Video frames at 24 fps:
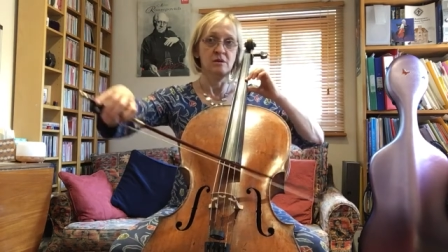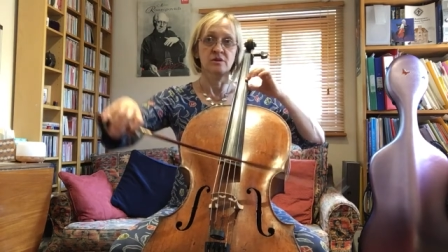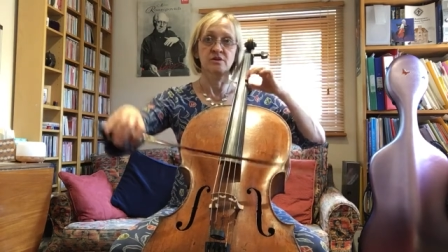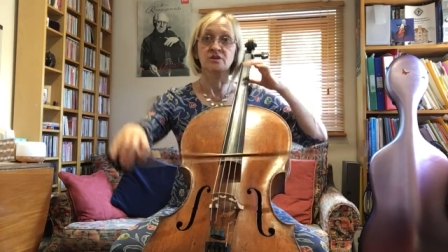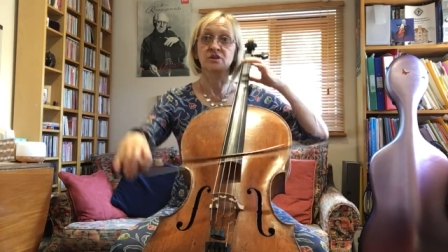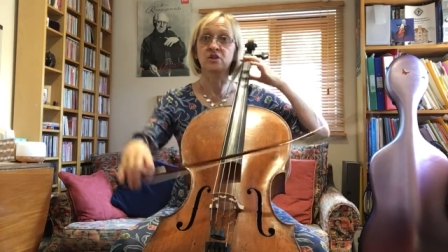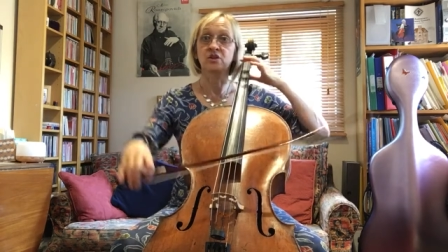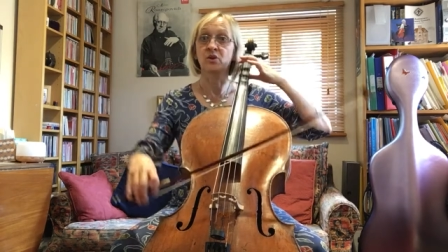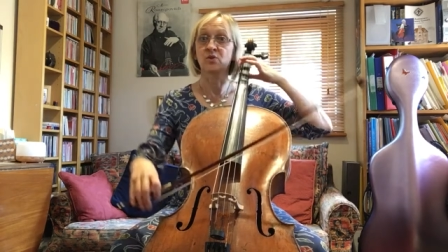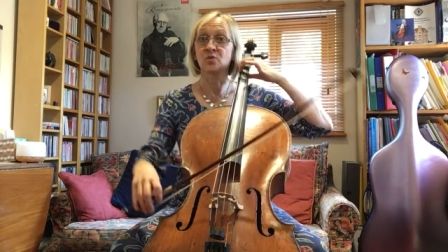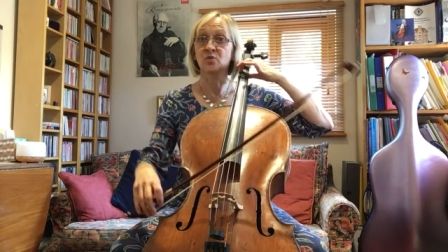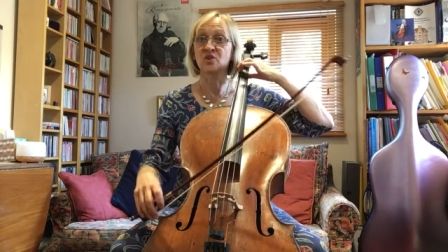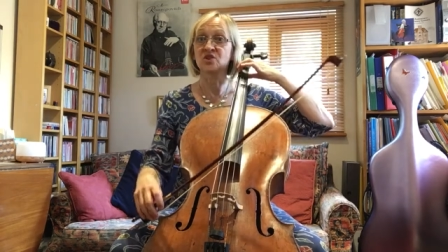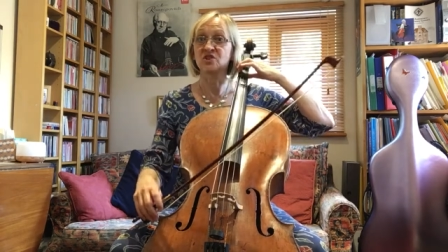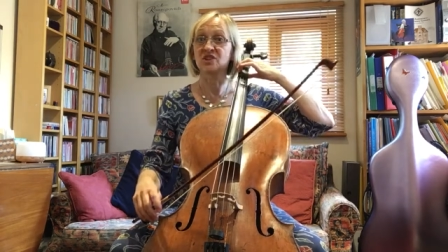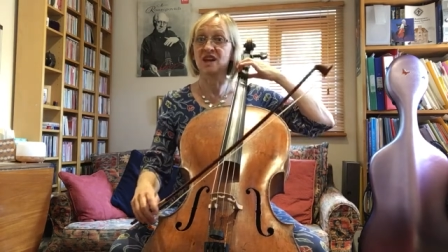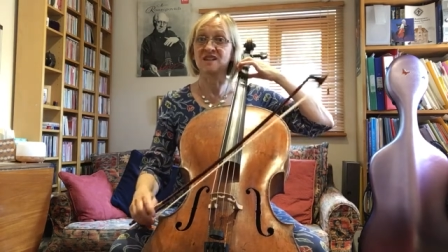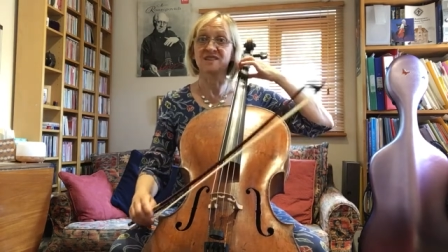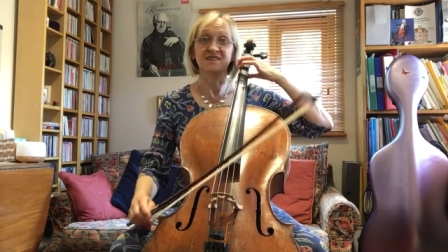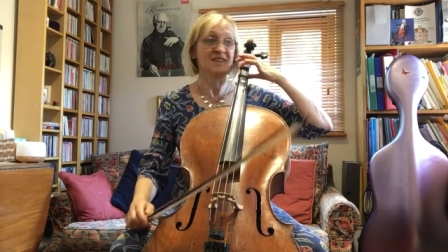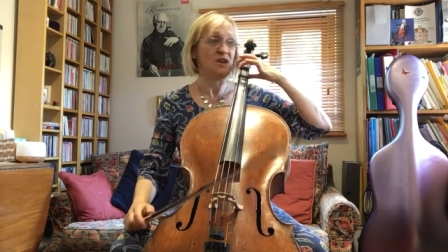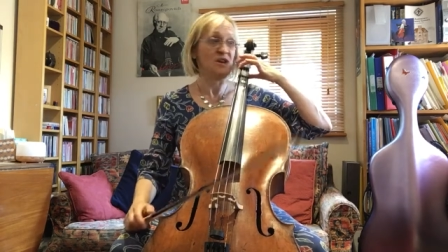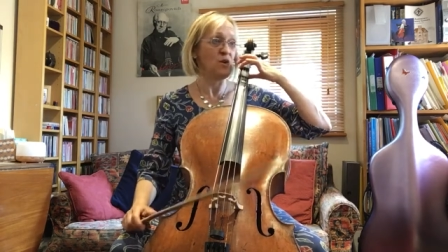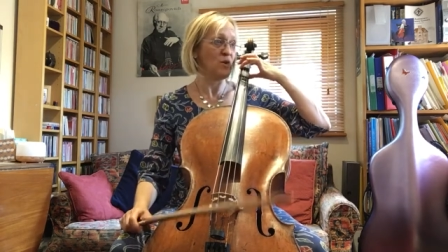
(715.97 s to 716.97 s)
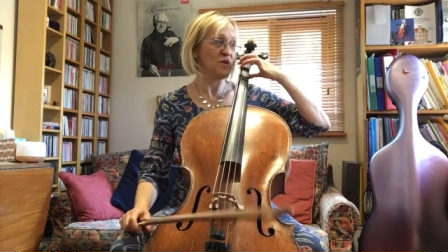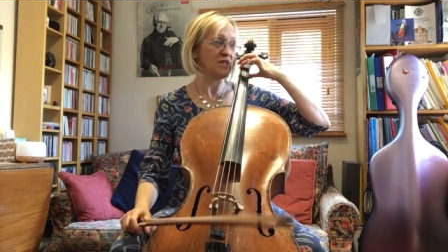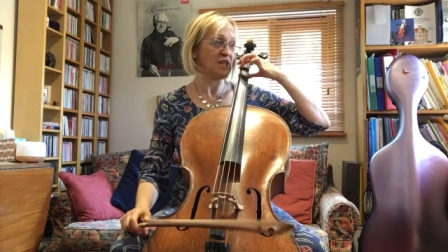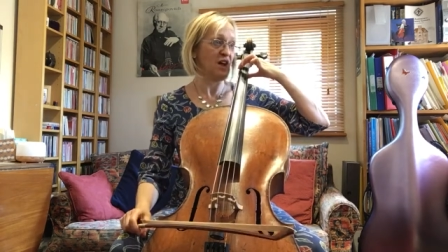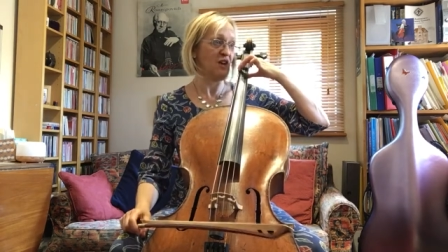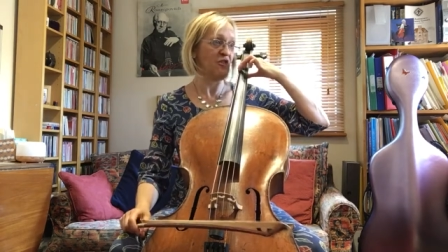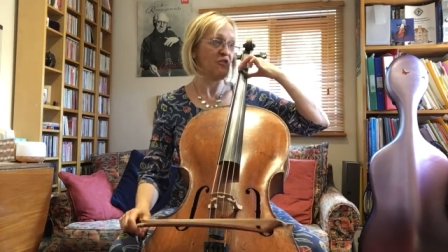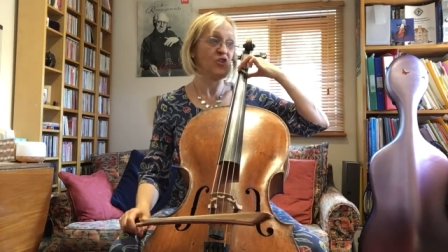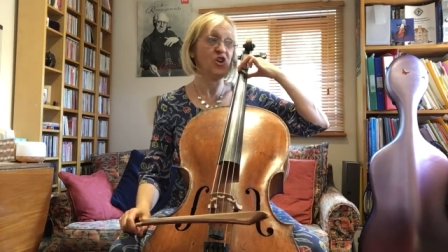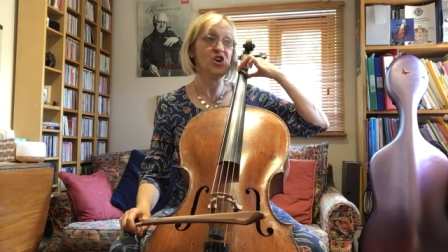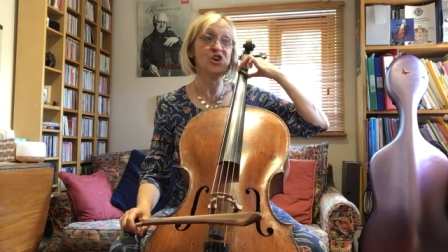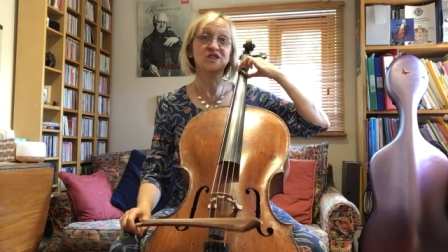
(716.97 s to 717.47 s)
So in which case there was our
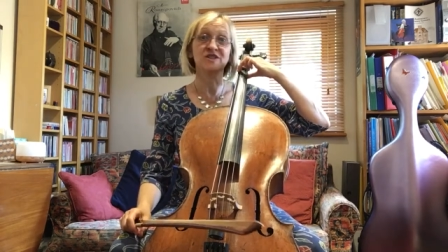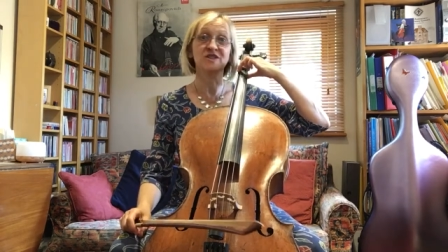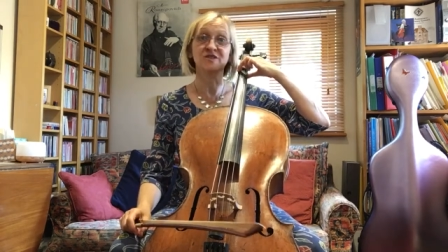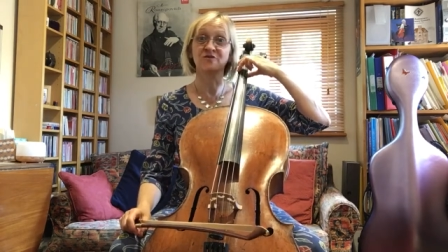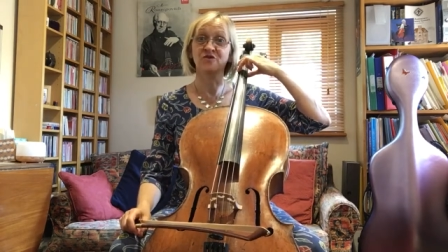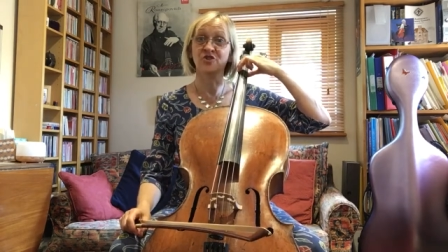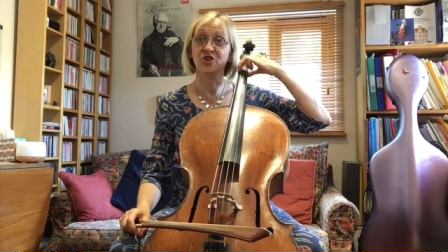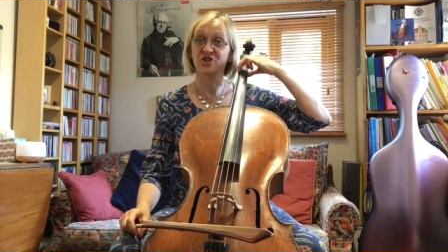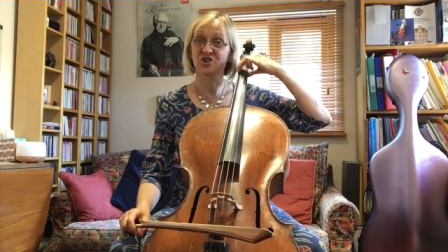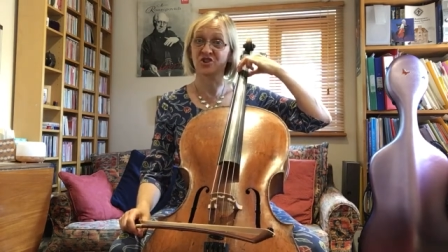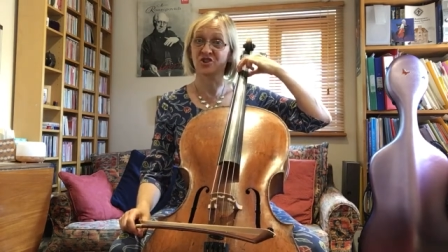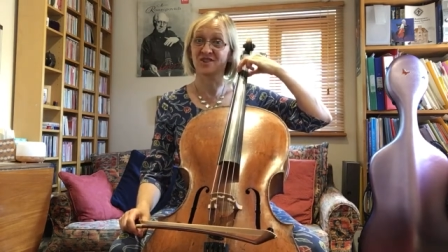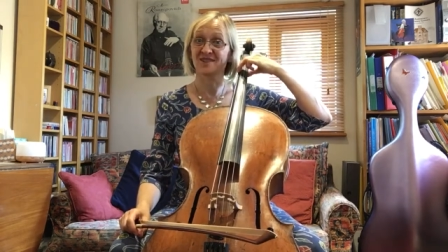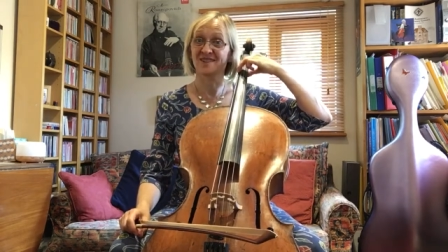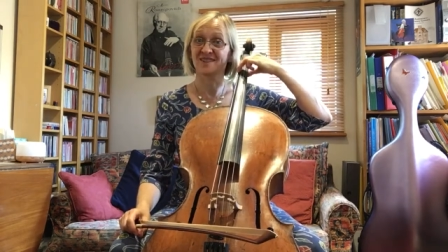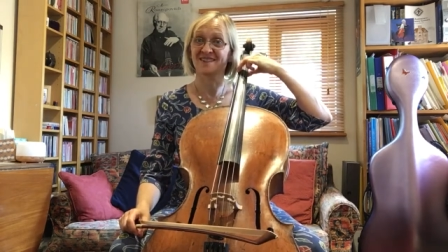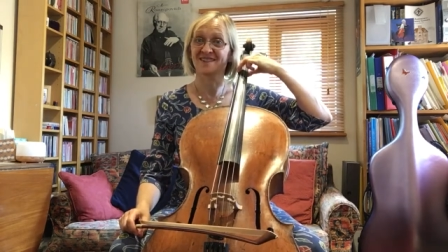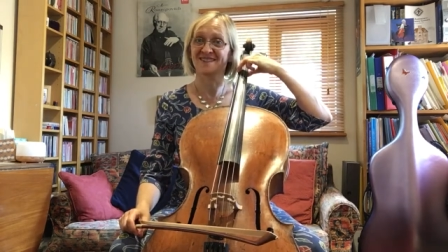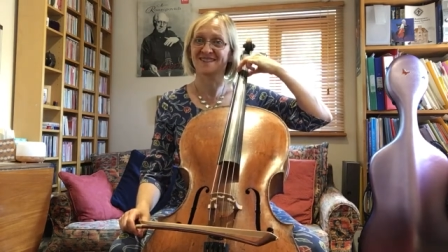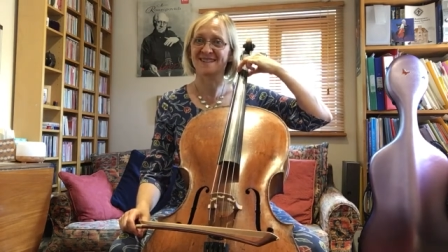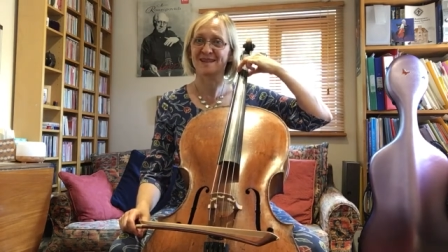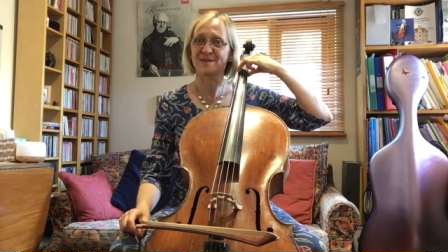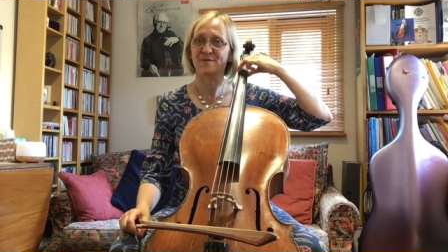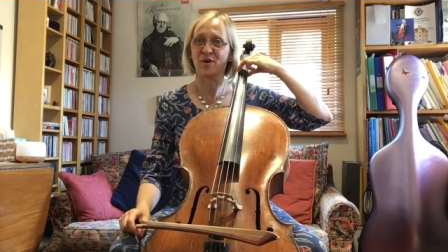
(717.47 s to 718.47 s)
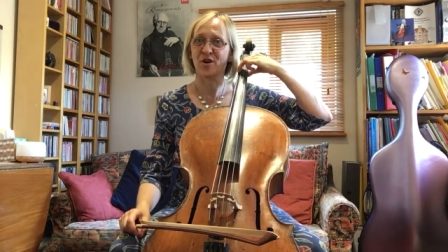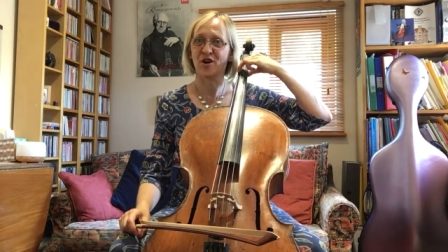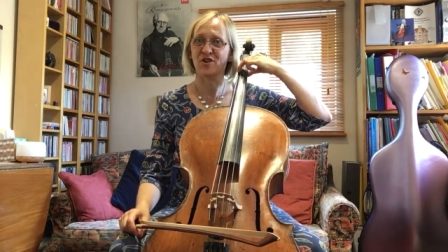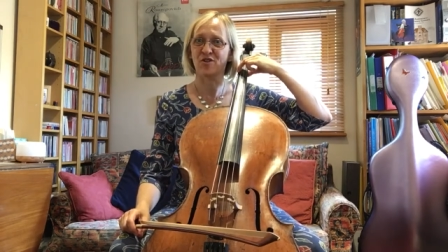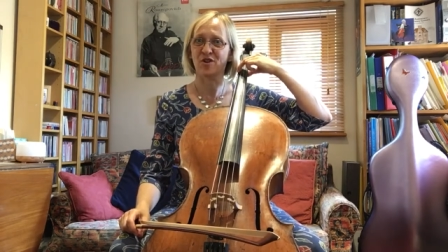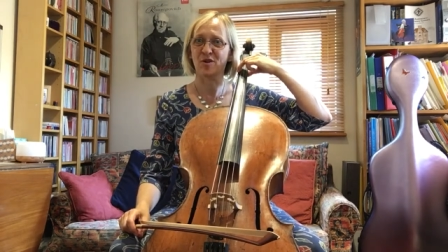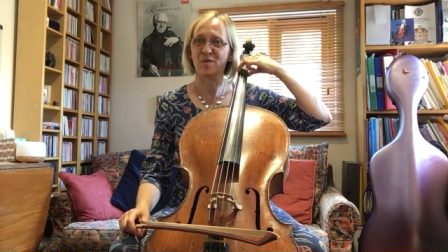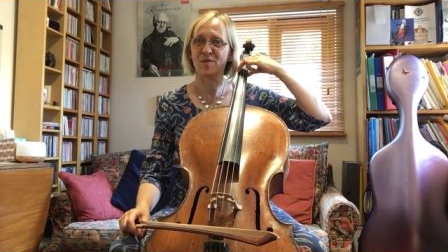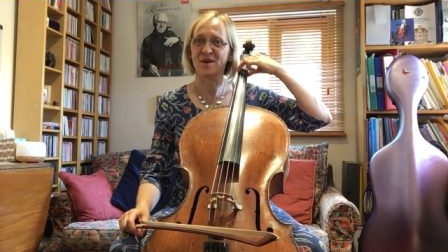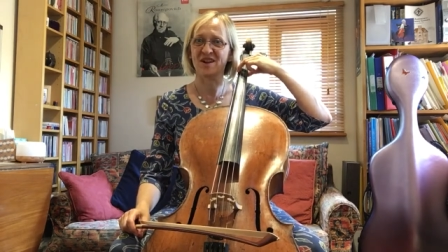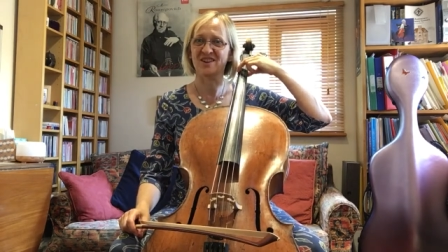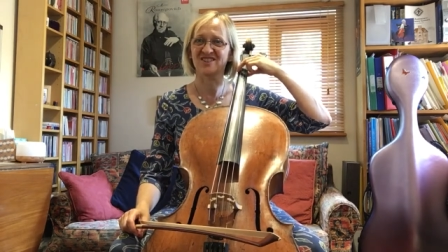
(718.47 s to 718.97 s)
first inversion C minor
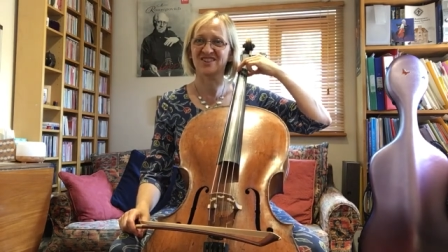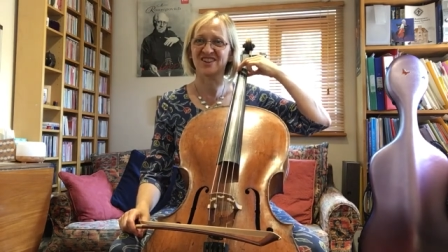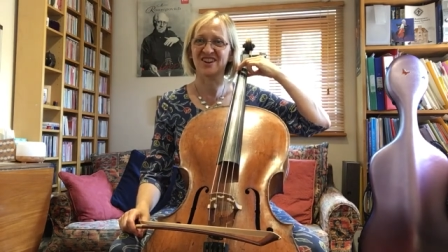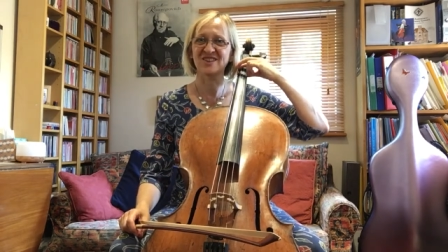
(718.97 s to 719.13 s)
arpeggio.